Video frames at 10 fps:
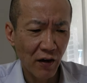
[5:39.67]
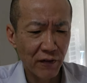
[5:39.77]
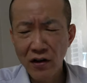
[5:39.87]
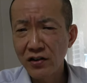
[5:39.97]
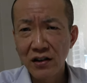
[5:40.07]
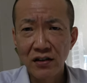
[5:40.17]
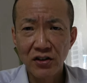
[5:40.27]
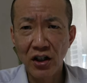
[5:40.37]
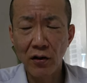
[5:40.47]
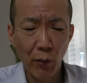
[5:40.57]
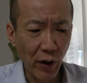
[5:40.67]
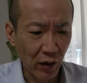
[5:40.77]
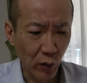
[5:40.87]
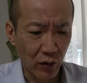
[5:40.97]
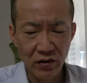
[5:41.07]
First is general
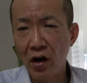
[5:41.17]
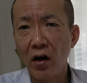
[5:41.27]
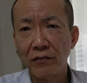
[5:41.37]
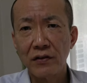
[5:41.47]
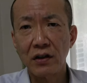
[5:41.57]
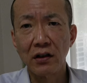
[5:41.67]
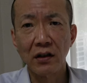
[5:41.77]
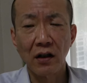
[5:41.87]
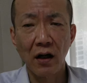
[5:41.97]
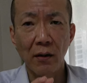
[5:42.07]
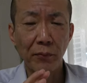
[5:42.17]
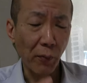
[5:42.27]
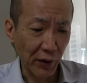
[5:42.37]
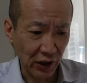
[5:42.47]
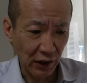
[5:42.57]
records of the
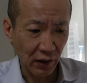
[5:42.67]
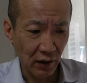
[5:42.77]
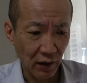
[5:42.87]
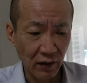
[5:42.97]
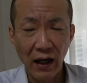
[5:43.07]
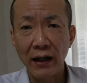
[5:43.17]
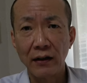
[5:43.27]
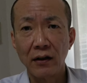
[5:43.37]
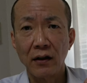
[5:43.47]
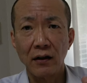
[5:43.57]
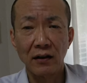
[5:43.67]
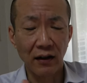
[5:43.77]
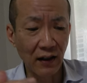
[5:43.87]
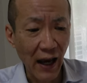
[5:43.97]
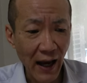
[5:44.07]
property, like
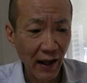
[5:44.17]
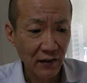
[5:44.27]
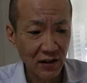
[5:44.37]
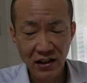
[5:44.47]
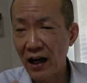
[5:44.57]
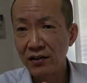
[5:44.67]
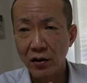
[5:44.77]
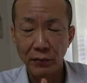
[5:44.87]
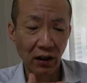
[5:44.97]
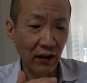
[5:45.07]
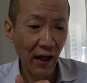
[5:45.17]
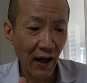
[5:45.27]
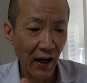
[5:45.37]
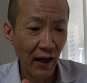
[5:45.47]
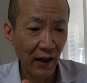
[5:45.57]
the land, the size of the
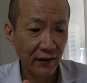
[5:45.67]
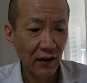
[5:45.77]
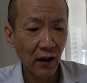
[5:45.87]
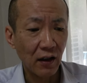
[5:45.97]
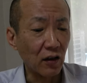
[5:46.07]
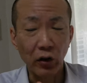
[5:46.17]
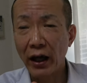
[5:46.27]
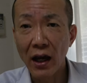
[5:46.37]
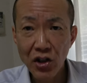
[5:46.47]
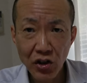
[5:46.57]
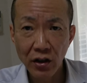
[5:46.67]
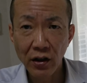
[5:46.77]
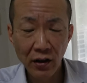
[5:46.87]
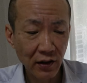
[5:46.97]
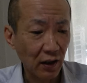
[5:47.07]
land,
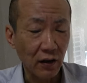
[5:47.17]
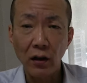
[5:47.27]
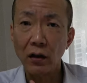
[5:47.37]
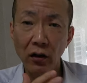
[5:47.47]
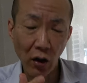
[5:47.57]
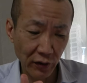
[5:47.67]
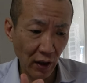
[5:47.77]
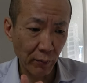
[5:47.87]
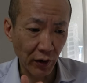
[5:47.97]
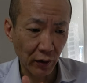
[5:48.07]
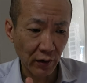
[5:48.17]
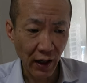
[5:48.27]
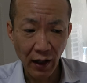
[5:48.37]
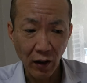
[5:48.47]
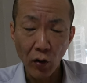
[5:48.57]
location, and the lot number,
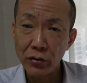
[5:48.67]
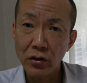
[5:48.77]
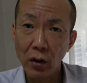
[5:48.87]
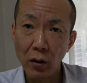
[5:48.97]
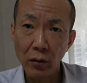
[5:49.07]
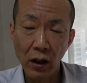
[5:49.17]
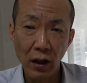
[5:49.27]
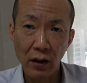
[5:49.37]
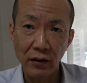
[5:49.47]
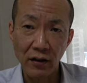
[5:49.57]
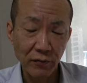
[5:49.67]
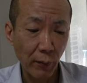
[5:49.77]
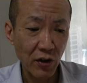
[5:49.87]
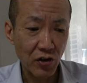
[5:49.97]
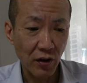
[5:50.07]
and also the
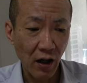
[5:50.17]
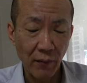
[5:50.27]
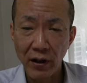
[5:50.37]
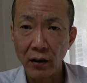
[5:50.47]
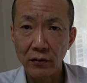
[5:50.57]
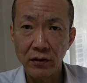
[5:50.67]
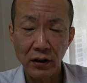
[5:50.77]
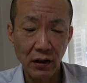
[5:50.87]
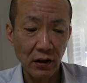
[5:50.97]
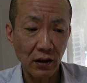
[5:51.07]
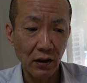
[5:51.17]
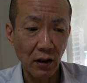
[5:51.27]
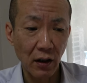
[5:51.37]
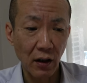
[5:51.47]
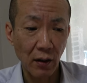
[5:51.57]
information about the
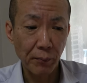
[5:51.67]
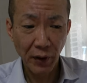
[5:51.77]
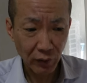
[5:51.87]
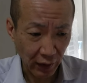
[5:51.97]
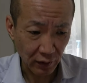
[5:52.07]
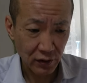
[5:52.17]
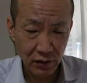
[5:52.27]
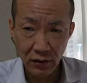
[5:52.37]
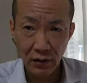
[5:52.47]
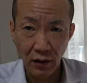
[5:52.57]
buildings